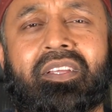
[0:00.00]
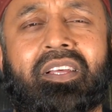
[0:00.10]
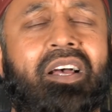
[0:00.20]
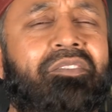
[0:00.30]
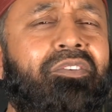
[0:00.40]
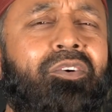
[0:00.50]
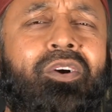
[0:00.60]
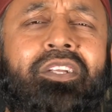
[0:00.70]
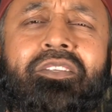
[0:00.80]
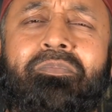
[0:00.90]

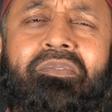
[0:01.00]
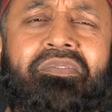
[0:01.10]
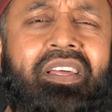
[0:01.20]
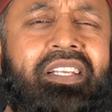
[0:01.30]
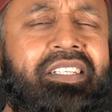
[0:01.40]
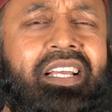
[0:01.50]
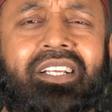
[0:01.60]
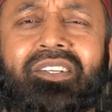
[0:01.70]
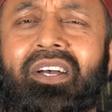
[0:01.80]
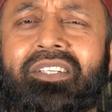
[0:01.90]
Avoid profanity
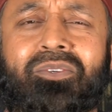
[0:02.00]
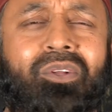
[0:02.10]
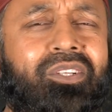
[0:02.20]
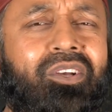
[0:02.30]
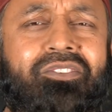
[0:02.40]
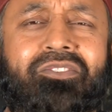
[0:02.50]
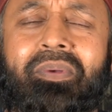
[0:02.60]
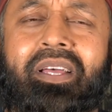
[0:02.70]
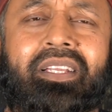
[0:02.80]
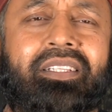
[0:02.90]
at all costs,
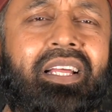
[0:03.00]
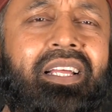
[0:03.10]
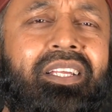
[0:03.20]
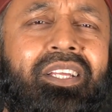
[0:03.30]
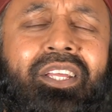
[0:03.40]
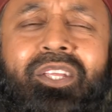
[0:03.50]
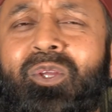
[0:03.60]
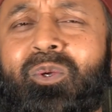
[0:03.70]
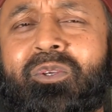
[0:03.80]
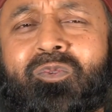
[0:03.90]
subhanAllah.
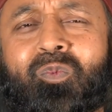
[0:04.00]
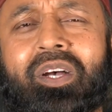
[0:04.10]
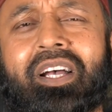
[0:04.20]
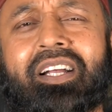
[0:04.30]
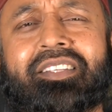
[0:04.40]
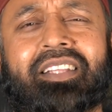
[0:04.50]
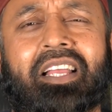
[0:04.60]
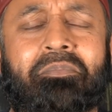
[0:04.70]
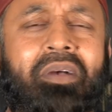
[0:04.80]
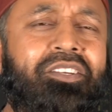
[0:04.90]
Use words like
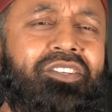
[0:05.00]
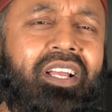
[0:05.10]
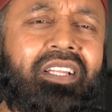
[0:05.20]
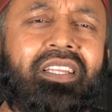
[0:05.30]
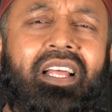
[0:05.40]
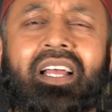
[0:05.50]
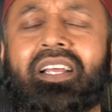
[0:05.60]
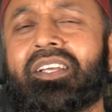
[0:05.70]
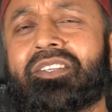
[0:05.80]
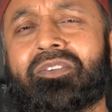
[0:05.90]
mashallah,
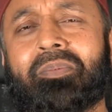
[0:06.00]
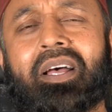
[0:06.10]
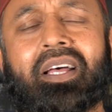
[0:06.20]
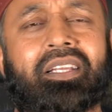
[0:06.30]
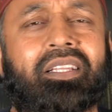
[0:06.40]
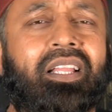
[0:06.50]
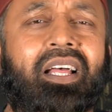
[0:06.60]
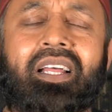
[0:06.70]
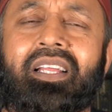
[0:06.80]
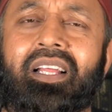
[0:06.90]

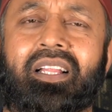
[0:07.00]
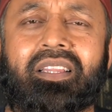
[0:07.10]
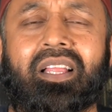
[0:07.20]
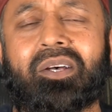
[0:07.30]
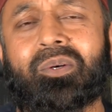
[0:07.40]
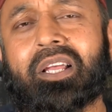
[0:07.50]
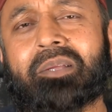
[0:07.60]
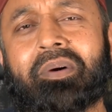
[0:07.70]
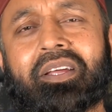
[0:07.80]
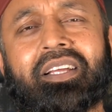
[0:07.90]
subhanAllah, Allahu
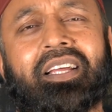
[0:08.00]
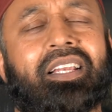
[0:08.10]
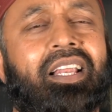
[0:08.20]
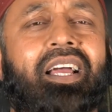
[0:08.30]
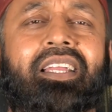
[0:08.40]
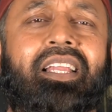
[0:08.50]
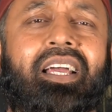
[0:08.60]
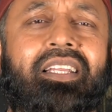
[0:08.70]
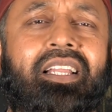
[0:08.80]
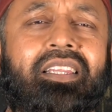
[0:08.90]
Akbar, la
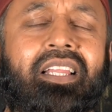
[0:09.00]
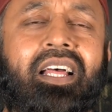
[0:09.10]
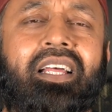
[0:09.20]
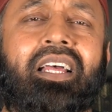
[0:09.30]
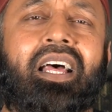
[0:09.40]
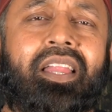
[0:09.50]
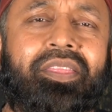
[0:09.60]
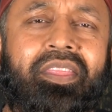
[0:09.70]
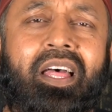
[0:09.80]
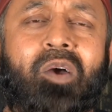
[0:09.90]
ilaha illallah,
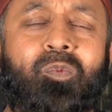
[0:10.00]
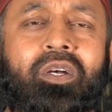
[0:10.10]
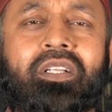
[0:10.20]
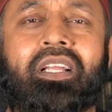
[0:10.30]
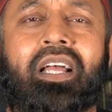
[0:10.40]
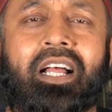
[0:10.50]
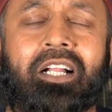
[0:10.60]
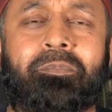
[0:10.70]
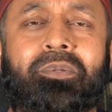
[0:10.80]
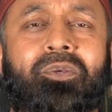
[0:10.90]
and that will
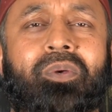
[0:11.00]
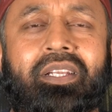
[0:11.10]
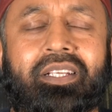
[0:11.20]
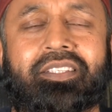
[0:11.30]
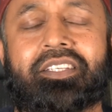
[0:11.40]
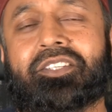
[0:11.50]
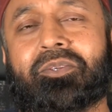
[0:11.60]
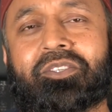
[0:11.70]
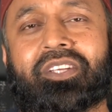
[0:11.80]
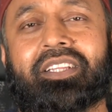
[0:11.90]
help you and assist you,
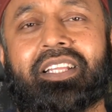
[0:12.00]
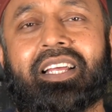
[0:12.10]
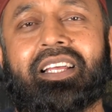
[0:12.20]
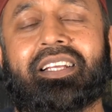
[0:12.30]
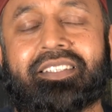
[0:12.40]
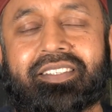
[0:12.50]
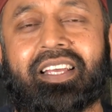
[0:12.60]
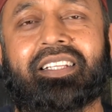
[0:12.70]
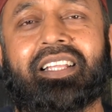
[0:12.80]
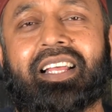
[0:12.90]
inshallah.
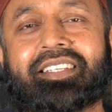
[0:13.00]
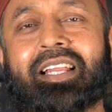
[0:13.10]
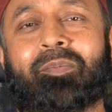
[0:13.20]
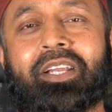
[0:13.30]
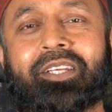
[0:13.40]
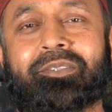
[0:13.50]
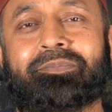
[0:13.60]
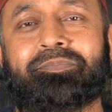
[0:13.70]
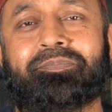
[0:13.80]
Jazakallah, assalamu alaikum.